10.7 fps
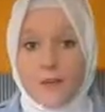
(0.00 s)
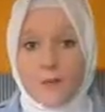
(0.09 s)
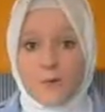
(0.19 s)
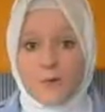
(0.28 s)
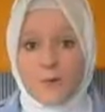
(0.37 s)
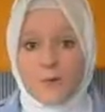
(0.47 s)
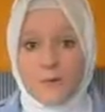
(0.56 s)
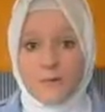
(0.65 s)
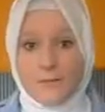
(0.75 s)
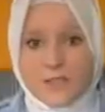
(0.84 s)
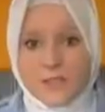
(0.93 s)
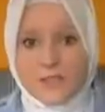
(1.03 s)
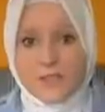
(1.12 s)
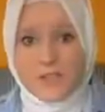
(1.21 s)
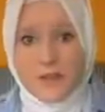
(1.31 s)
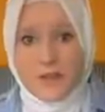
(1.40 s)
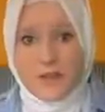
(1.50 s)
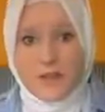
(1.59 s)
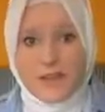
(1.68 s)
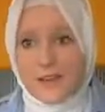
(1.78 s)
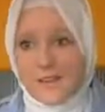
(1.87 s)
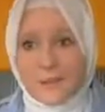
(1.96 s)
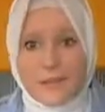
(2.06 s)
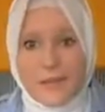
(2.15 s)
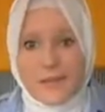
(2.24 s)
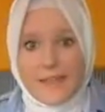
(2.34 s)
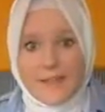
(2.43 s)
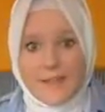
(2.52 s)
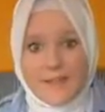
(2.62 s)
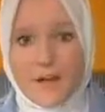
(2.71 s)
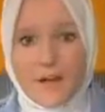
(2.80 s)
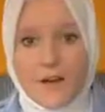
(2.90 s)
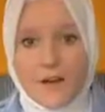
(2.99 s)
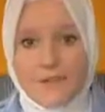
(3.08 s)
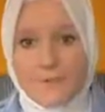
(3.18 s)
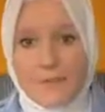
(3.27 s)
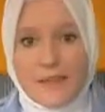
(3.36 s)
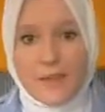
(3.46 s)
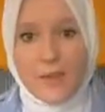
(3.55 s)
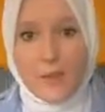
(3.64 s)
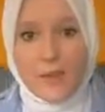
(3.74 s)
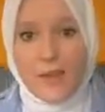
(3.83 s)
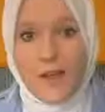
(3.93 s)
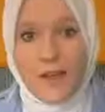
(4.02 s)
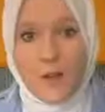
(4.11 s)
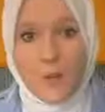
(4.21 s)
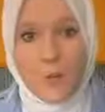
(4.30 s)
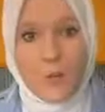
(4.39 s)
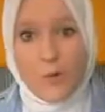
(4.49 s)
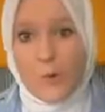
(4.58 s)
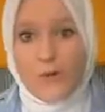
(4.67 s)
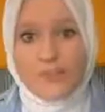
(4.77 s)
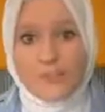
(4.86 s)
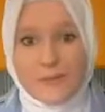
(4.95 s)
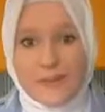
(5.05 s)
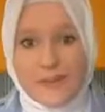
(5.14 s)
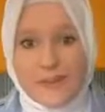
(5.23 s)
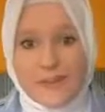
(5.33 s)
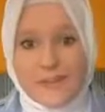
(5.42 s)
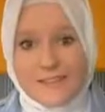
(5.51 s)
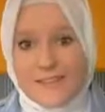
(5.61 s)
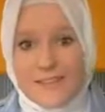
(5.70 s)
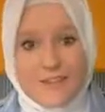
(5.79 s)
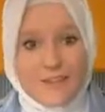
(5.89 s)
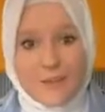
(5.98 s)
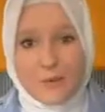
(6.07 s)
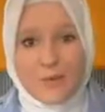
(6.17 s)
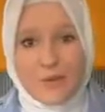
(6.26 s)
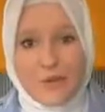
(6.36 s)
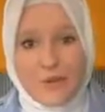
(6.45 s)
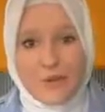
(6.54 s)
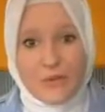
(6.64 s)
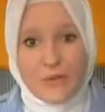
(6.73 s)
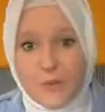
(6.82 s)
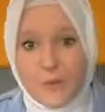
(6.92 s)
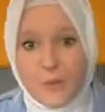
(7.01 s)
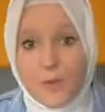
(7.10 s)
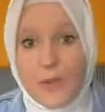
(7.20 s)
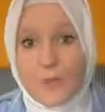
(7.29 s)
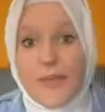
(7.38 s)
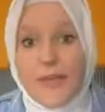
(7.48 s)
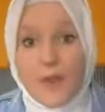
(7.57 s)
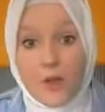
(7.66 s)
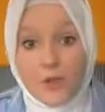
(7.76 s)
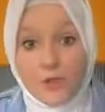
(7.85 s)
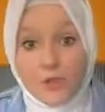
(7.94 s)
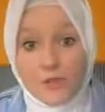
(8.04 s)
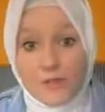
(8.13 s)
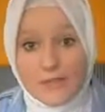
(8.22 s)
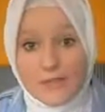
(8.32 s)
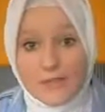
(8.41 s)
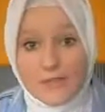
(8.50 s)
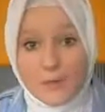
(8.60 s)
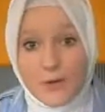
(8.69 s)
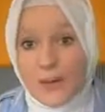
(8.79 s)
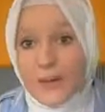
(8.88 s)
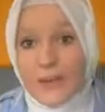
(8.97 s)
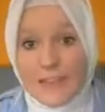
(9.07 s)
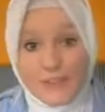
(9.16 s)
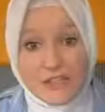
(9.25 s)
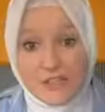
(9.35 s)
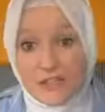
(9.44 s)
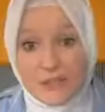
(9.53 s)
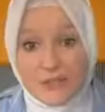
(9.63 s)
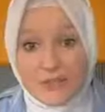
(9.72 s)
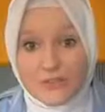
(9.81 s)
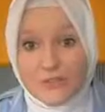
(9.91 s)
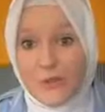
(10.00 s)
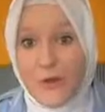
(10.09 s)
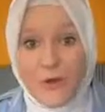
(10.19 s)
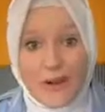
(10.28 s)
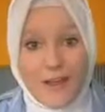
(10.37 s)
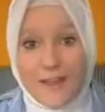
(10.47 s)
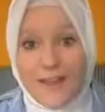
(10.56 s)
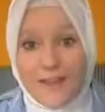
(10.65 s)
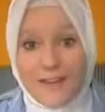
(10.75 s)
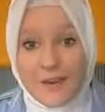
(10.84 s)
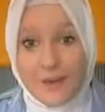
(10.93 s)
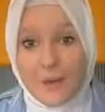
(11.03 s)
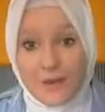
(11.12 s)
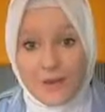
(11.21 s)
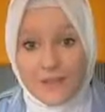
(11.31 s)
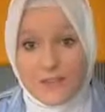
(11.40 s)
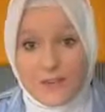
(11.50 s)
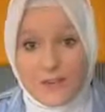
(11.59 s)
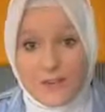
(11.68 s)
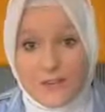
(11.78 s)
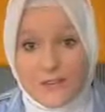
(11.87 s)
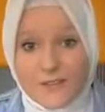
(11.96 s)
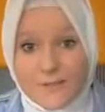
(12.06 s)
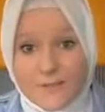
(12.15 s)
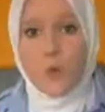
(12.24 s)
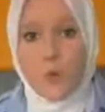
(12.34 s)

subhanahu wa ta'ala. So let us be. Let us be who we are, what we want to be. It's nothing to do with you. We can make our own choices. We don't need you to hold our hand and walk us through it.